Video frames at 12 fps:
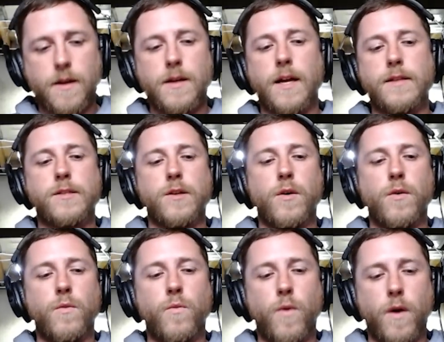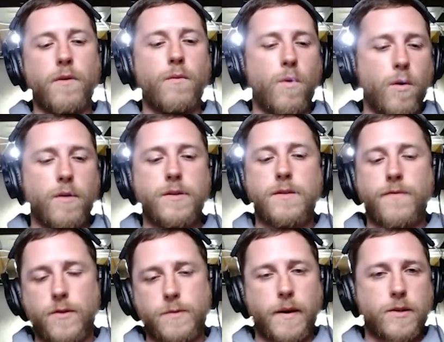And so what rewards for
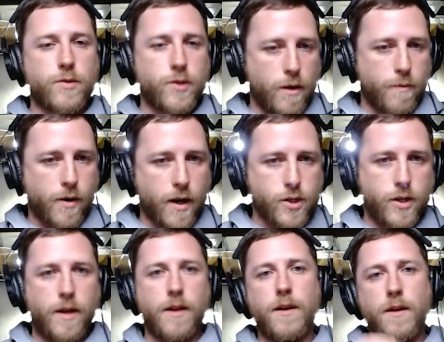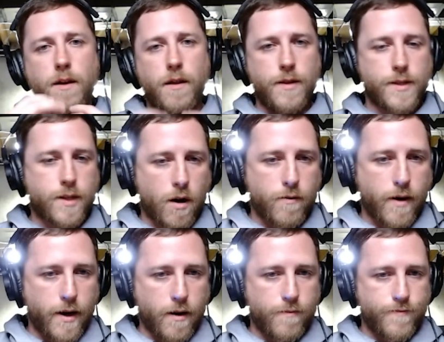Spectral Shield production? This card right
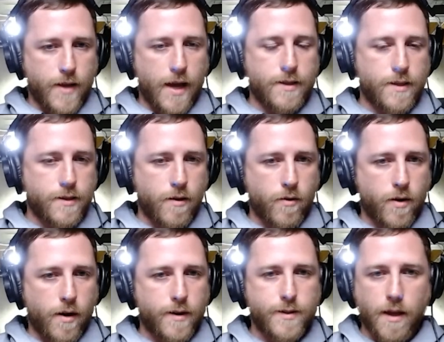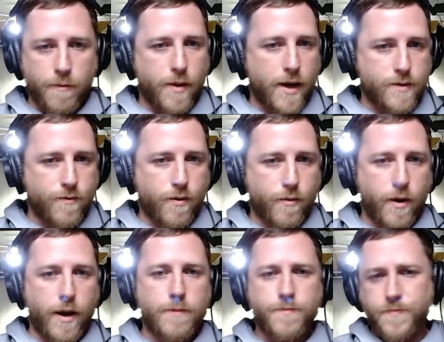here. And it's a 0 cost. It blocks for
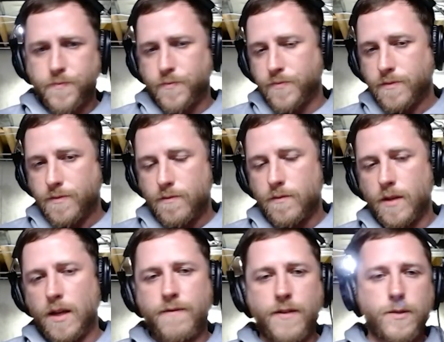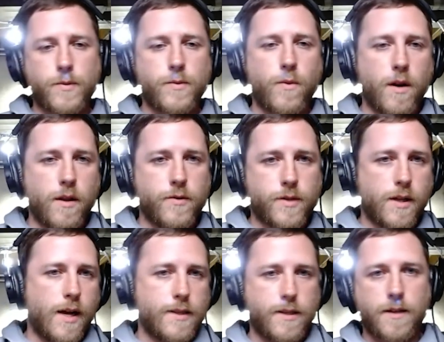3. If this was one of those
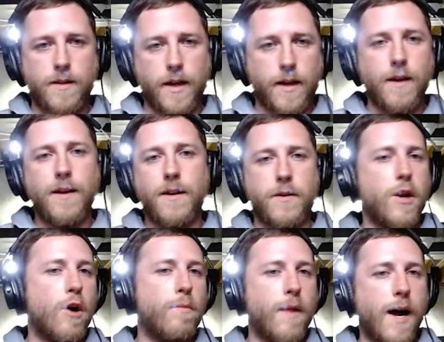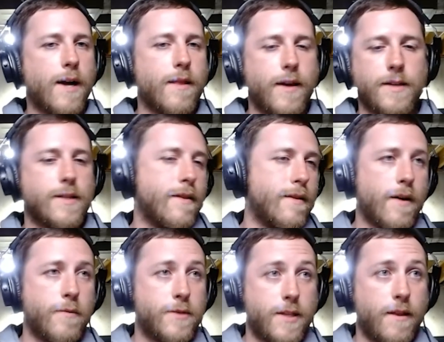classic, like, no block things, I
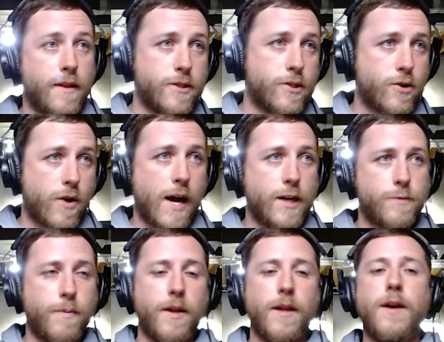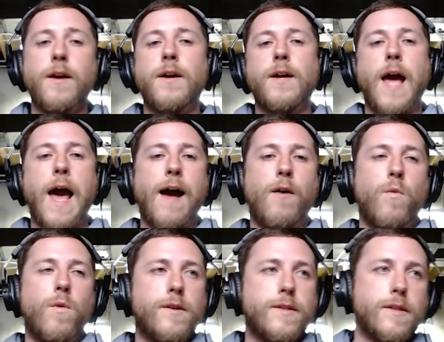would say this is trash. But at
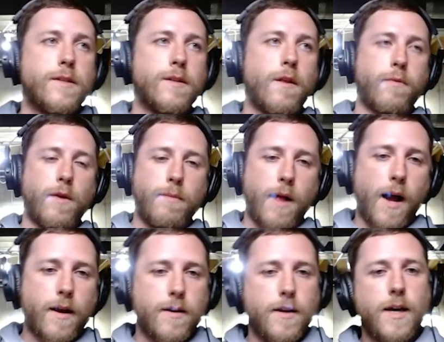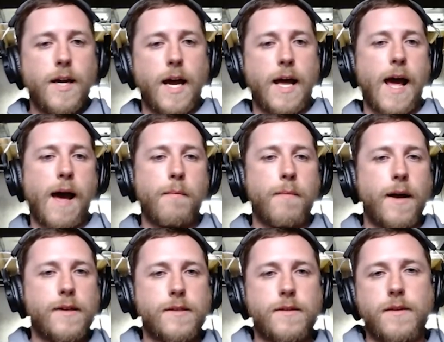worst, this is a 3 block. And at
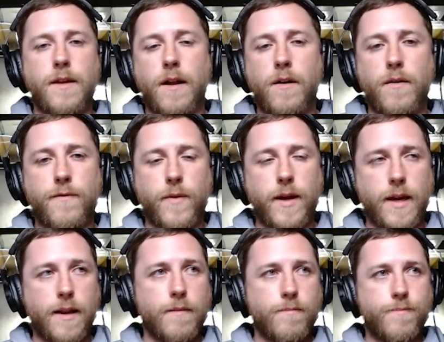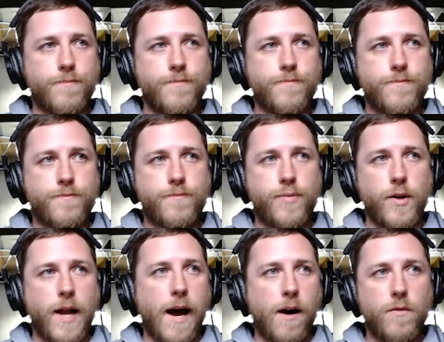best, if we can put
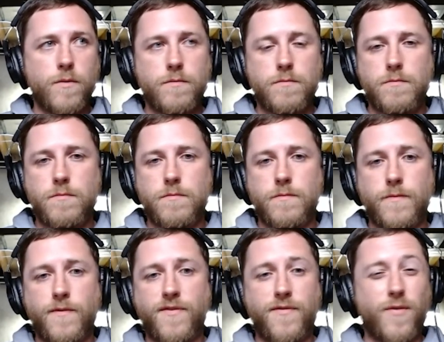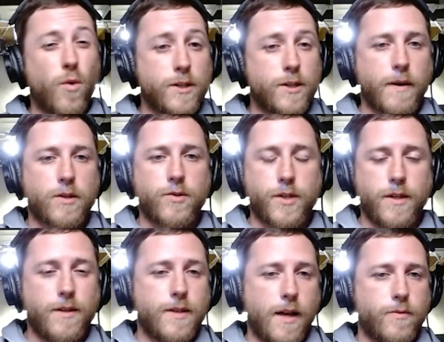out 4 Spectral Shields,
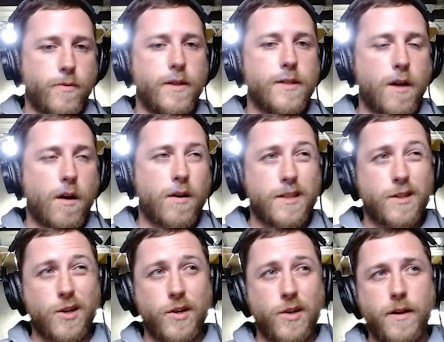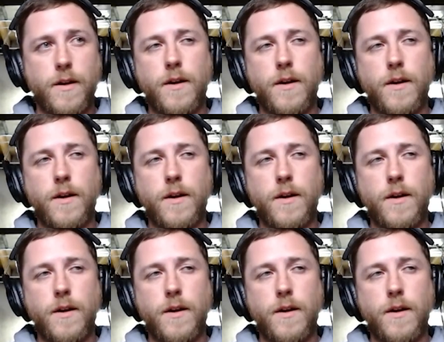that's when this card gets good.